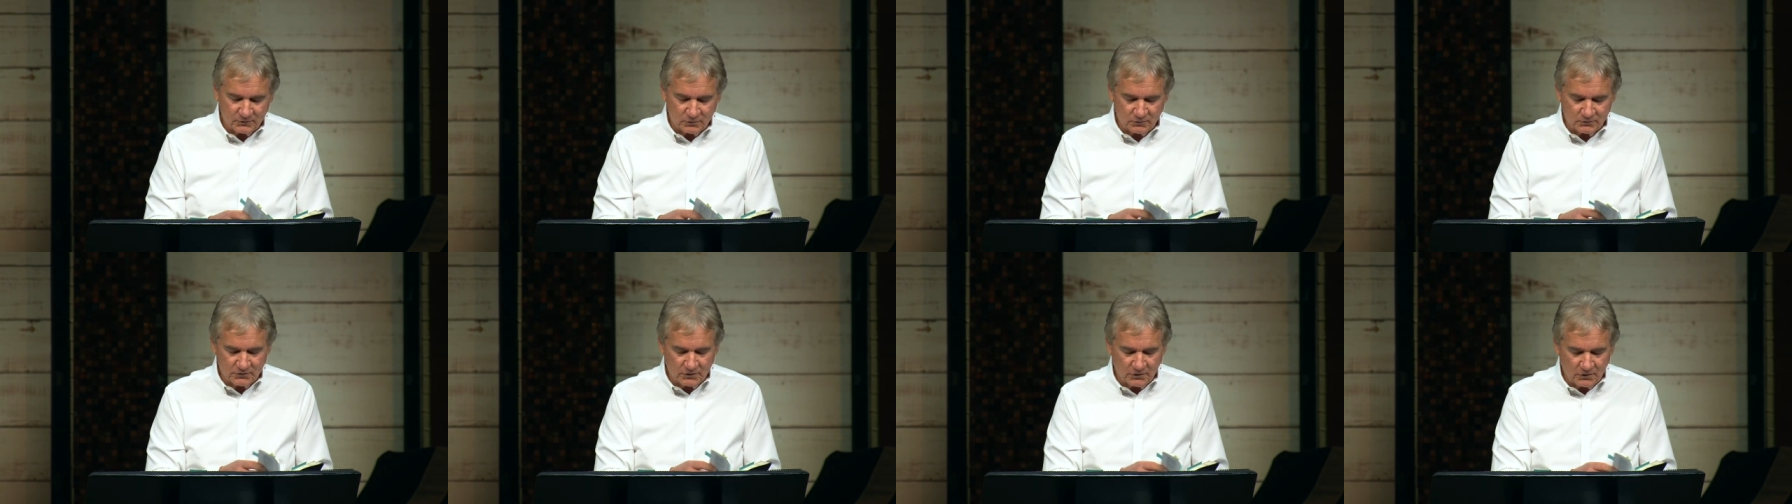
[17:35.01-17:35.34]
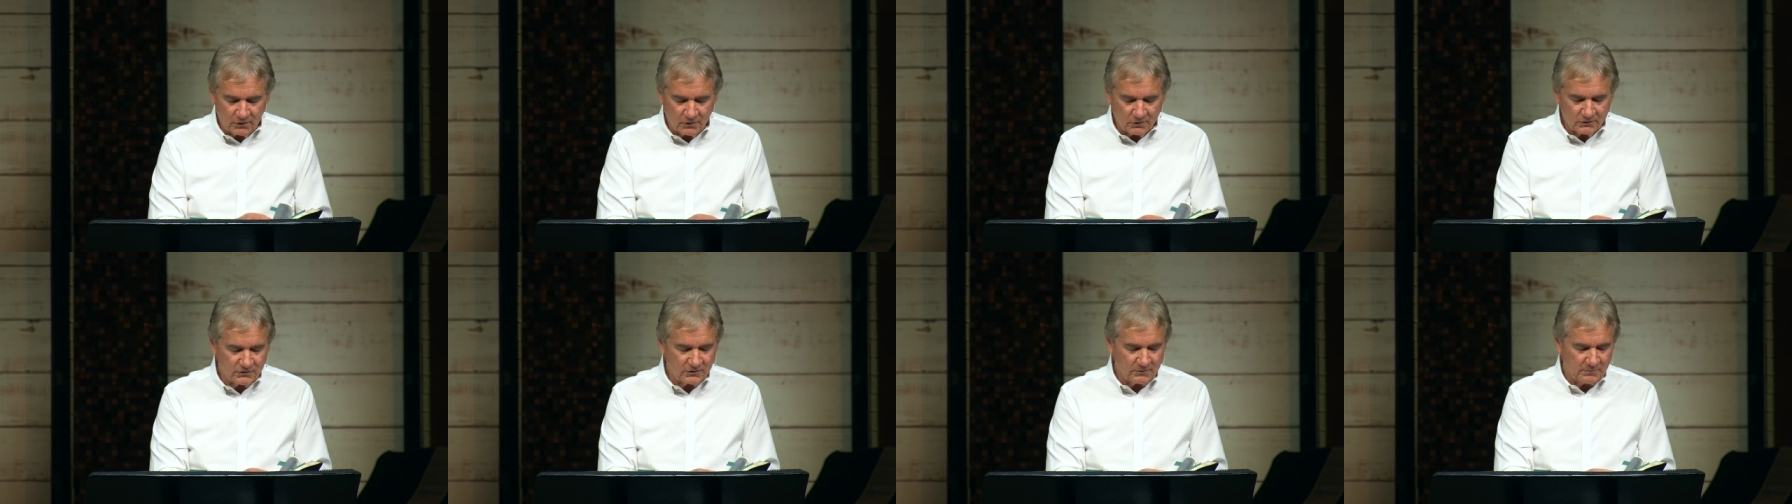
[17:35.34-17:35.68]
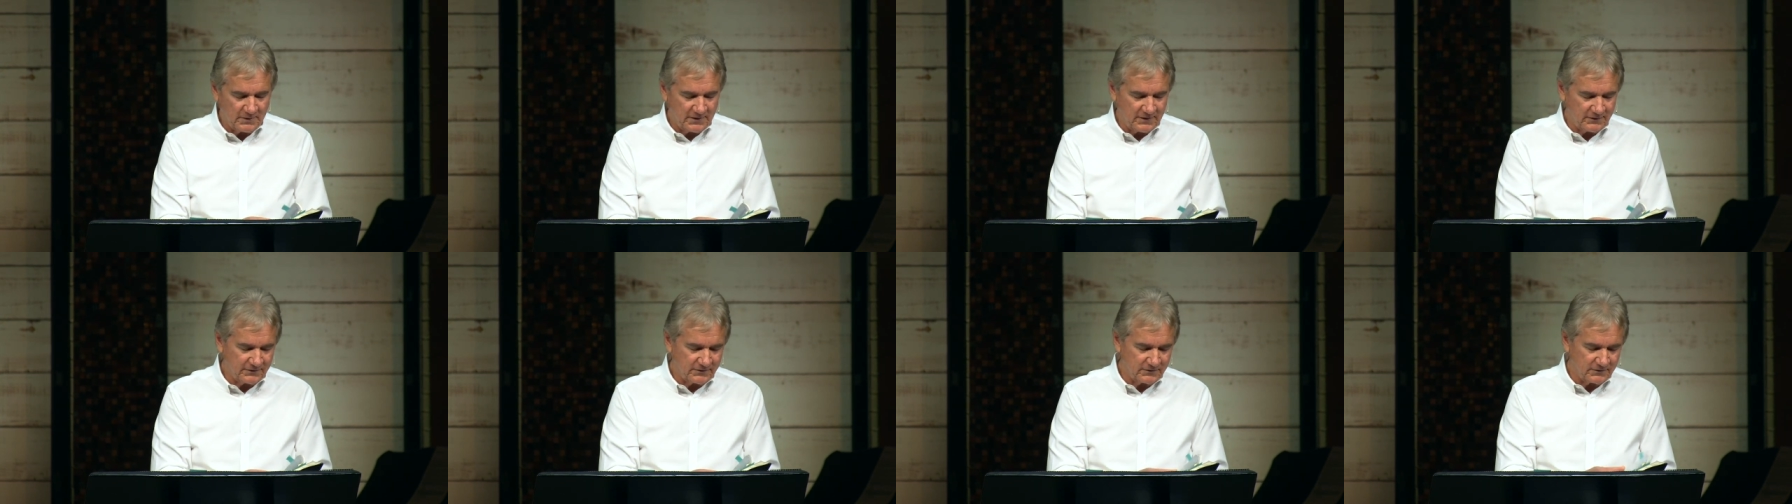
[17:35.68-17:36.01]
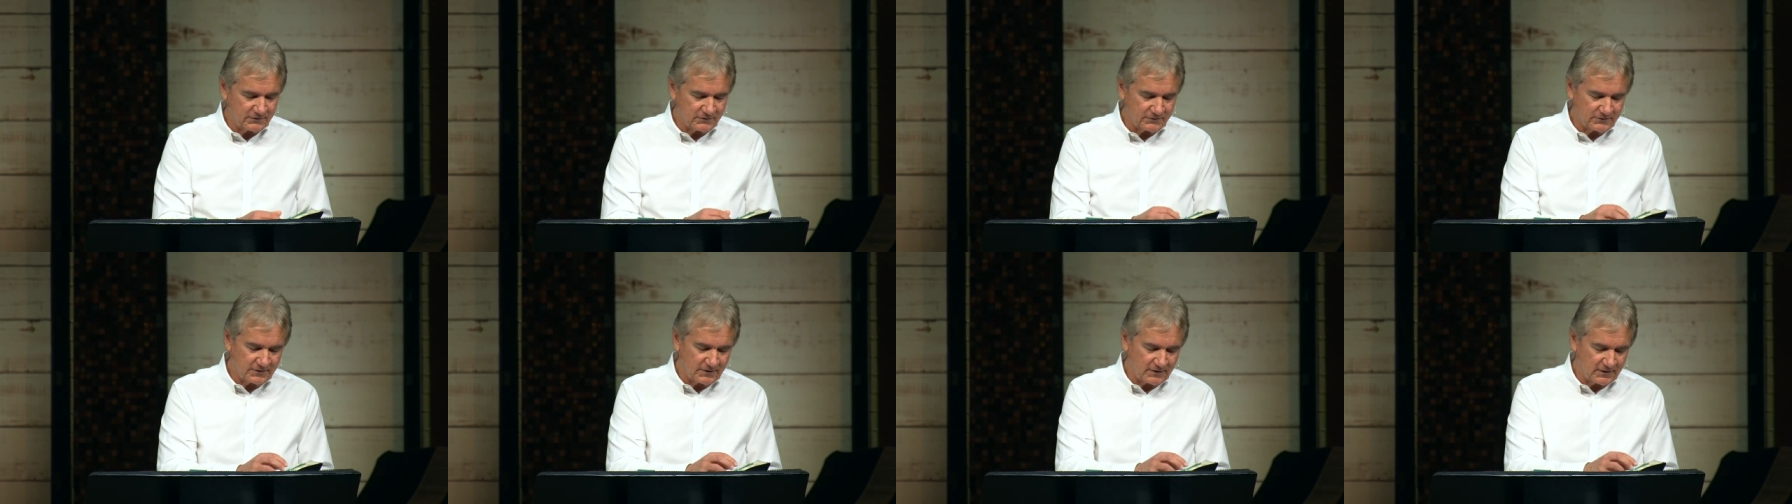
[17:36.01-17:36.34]
who talks about
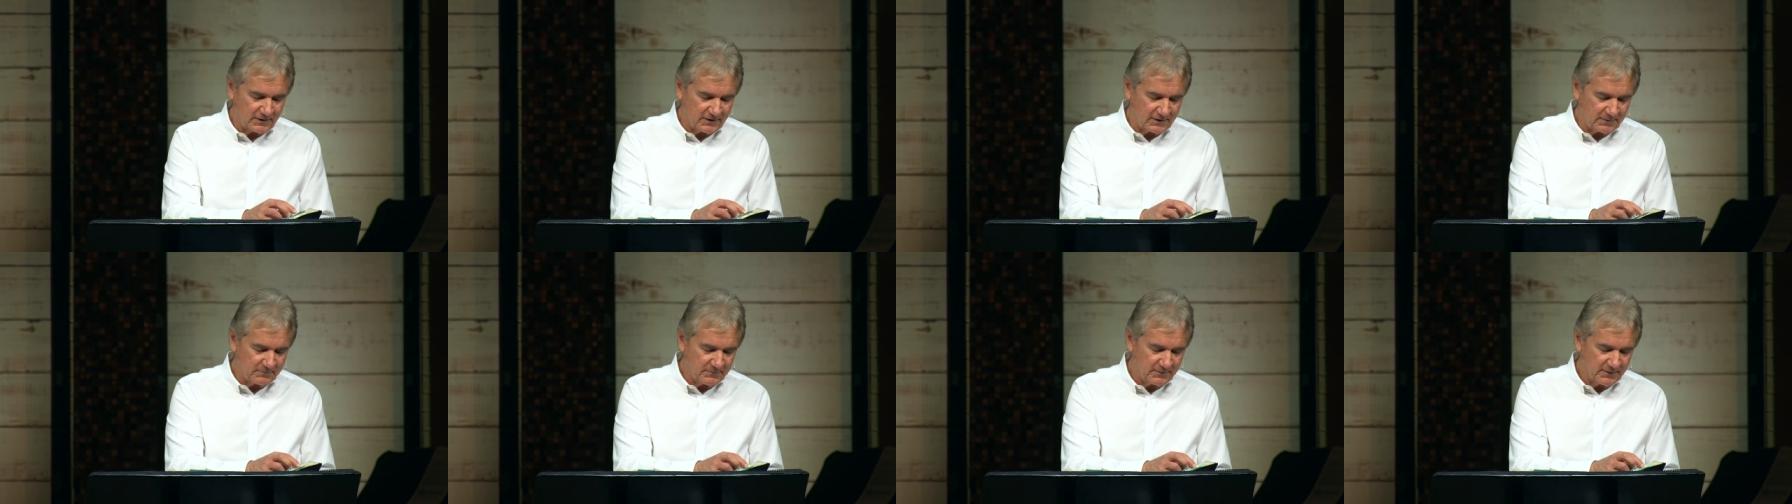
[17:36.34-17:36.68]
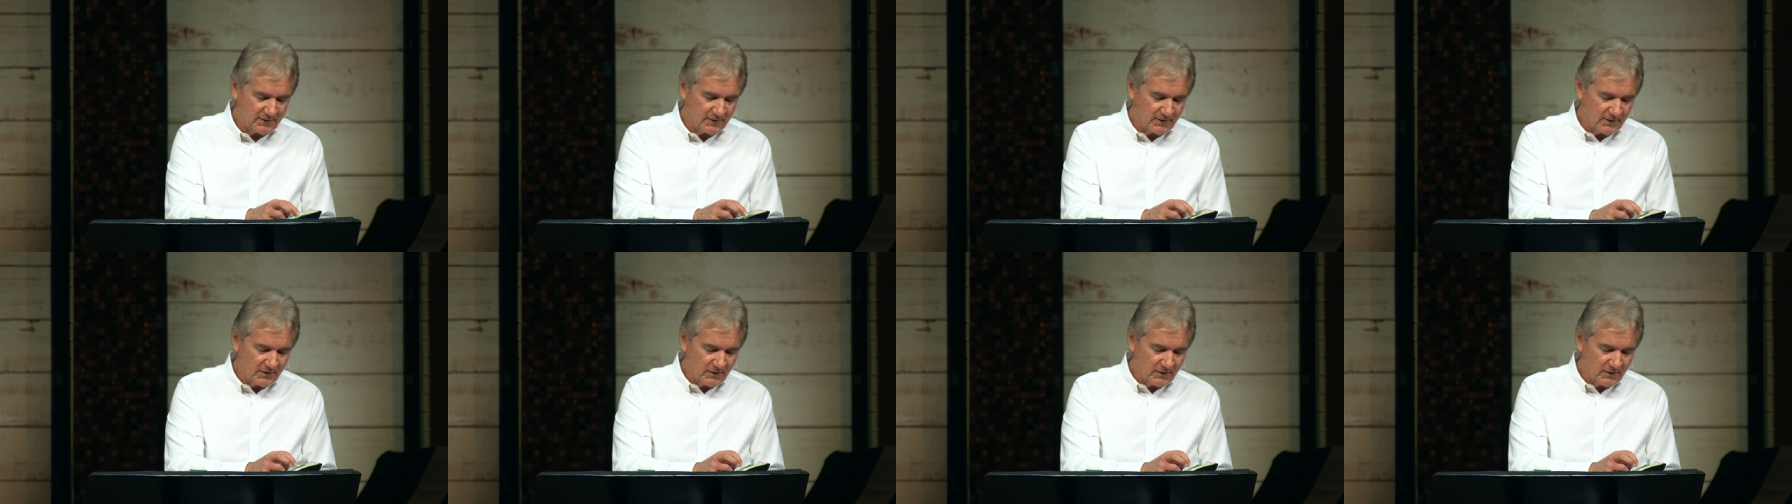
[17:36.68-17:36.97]
this time